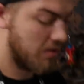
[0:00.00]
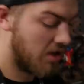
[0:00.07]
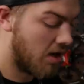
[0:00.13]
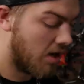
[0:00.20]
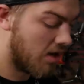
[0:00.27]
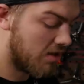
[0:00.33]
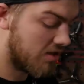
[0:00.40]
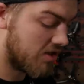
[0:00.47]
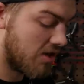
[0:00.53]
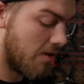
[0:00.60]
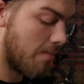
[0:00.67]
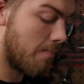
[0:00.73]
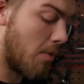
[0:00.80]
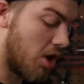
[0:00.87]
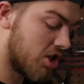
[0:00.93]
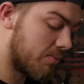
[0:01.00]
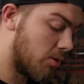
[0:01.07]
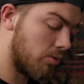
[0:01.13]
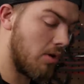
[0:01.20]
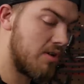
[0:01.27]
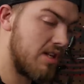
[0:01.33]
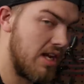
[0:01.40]
would cause
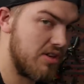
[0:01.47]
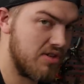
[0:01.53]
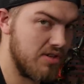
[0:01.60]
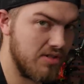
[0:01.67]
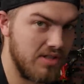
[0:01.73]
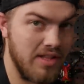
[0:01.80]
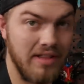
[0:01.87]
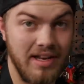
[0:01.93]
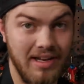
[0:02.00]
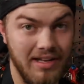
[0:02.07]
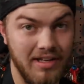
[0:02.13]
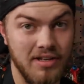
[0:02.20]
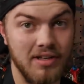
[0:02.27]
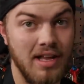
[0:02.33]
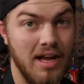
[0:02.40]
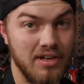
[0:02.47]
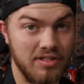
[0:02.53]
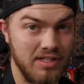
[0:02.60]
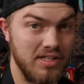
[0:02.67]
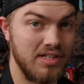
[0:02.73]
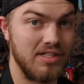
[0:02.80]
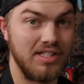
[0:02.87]
multiple rotations, and then it could
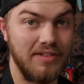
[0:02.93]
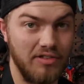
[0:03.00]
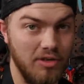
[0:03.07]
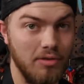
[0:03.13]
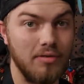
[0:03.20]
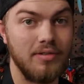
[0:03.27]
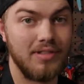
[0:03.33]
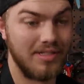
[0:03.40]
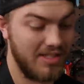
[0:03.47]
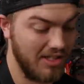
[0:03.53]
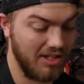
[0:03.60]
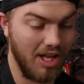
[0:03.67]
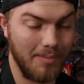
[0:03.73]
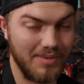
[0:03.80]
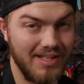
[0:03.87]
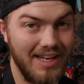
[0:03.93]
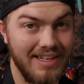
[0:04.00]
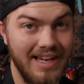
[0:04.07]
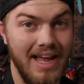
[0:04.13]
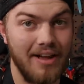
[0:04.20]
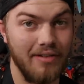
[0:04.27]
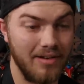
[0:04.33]
actually just leave you still upside
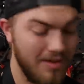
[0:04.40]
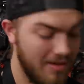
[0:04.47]
down.